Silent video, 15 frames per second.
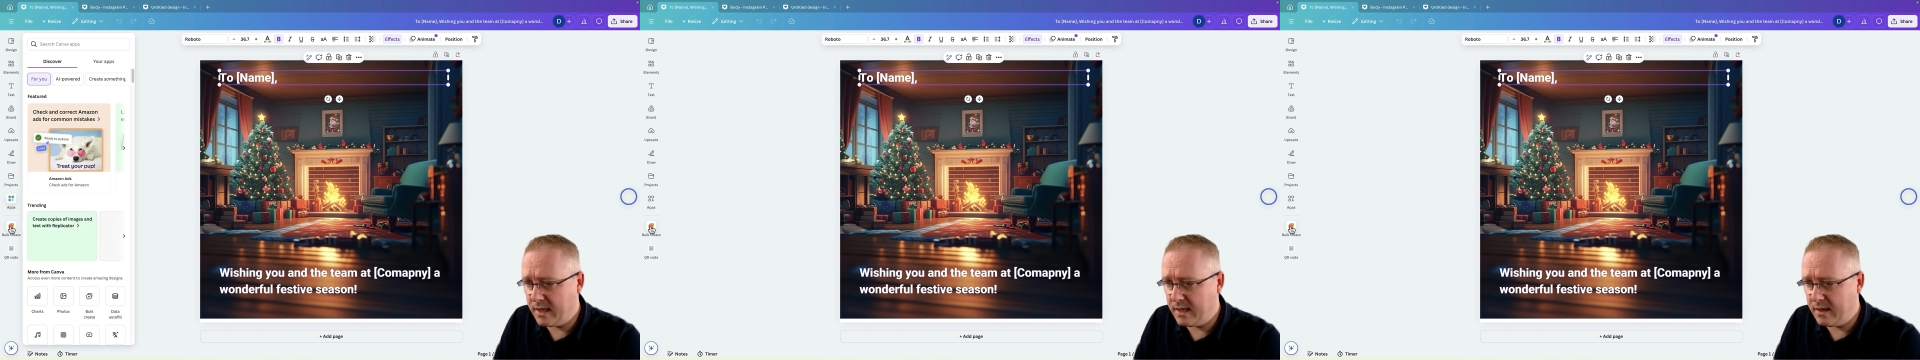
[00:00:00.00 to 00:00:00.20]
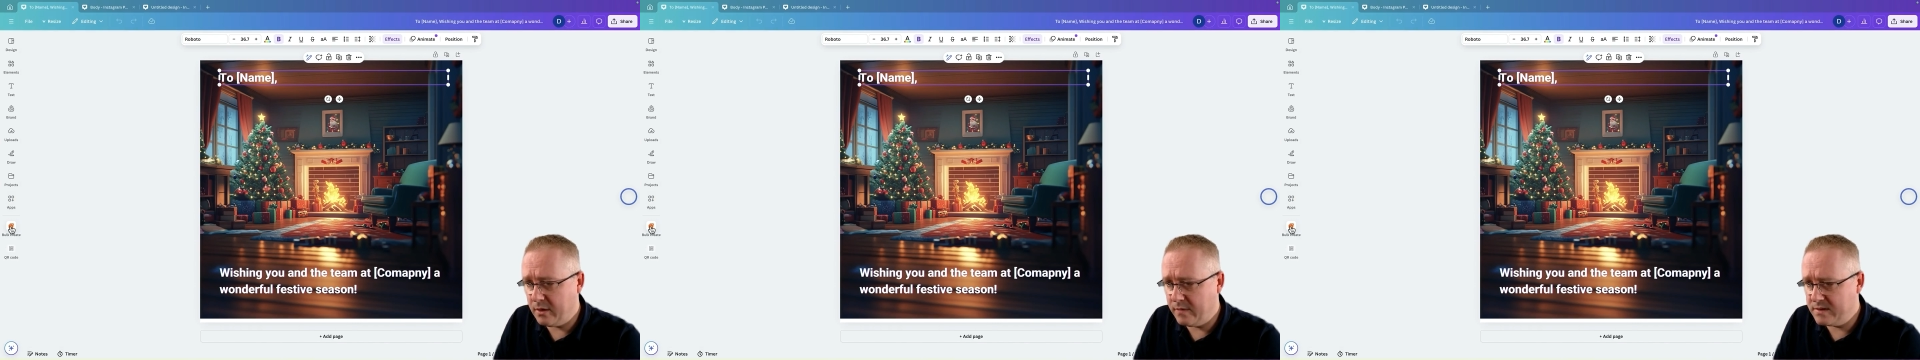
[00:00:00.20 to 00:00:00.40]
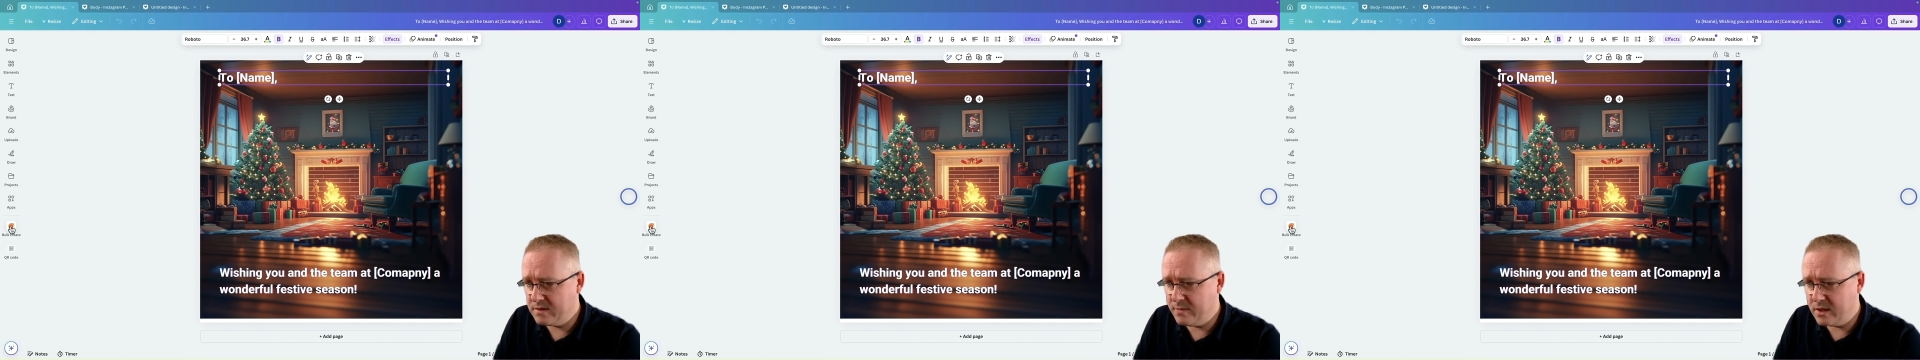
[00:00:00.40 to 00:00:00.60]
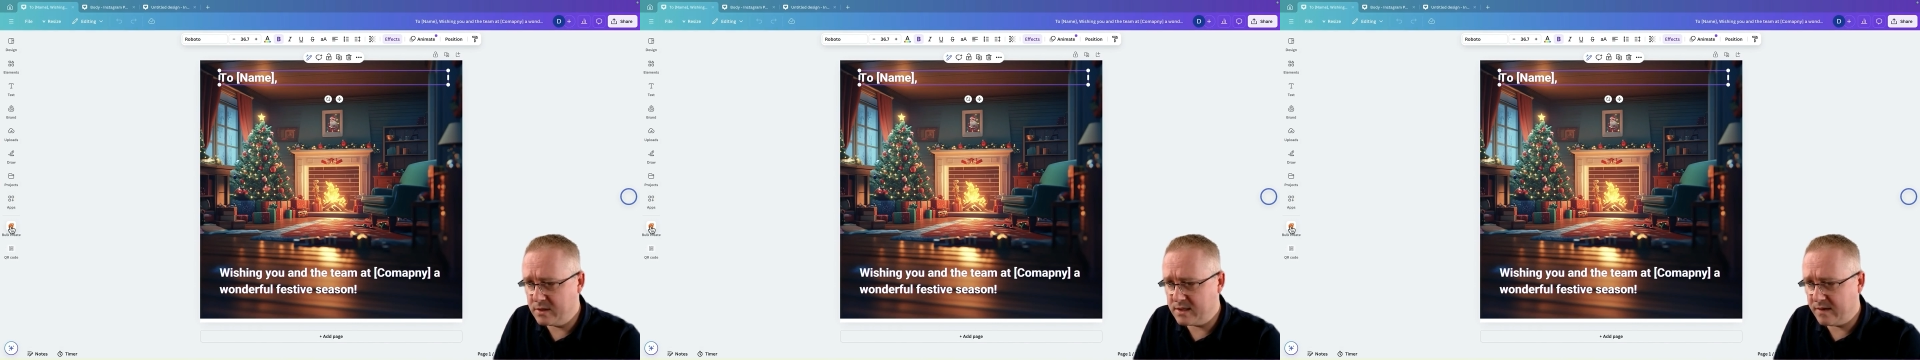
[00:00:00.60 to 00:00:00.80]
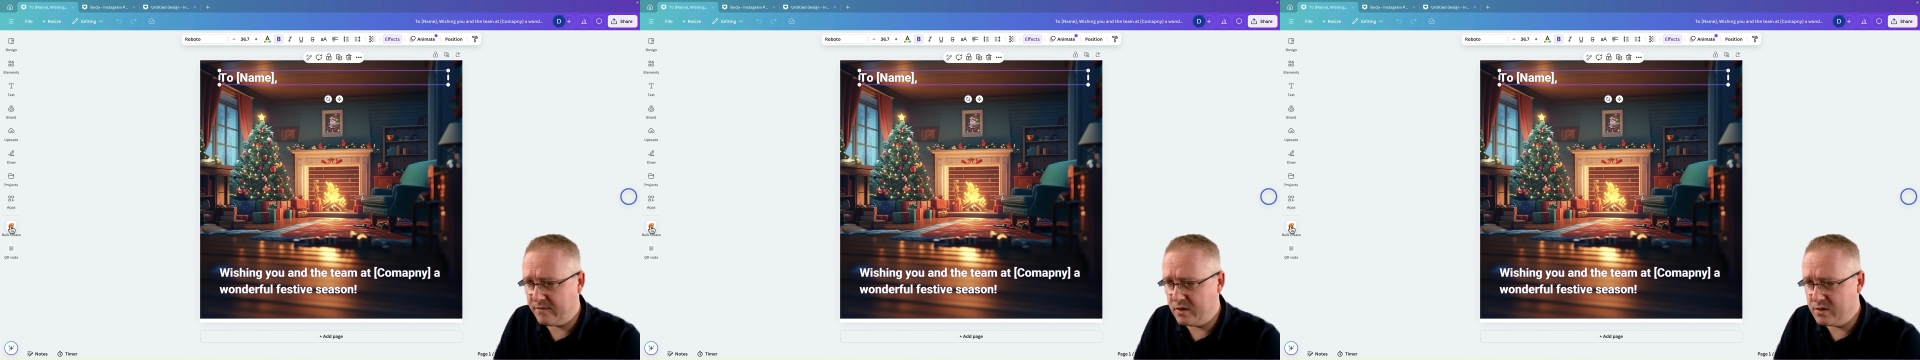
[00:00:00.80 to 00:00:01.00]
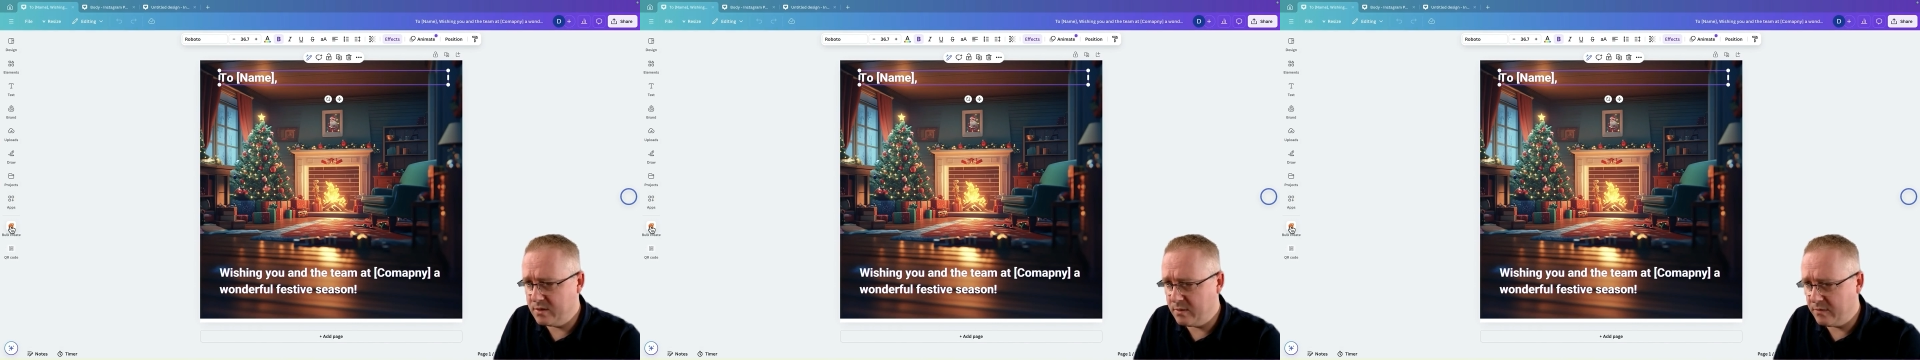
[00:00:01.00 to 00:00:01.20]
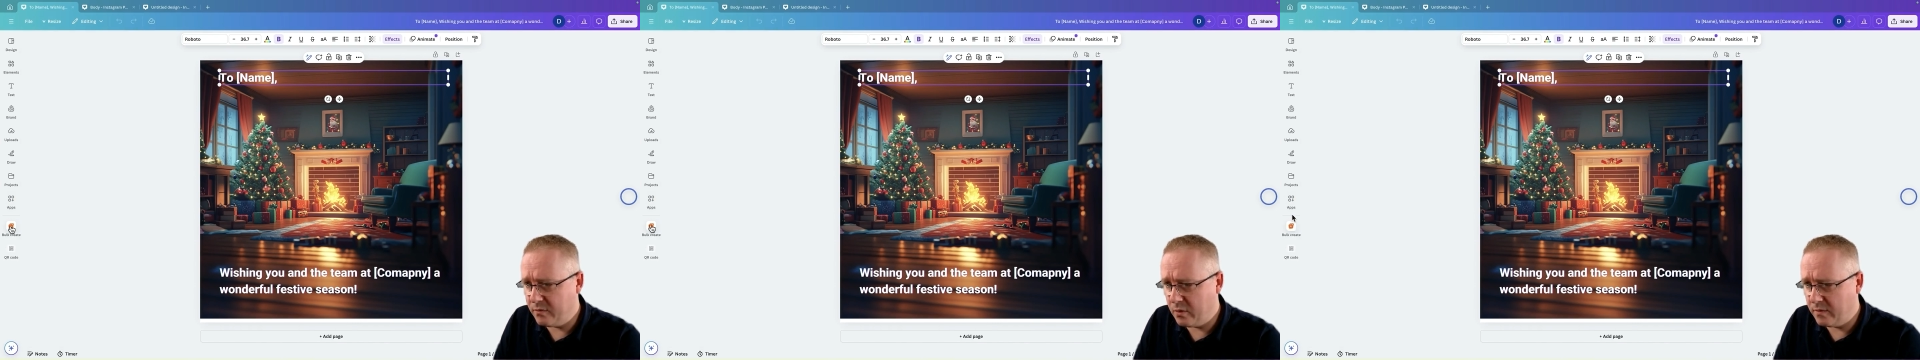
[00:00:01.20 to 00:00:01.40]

here, this is because I've used it before.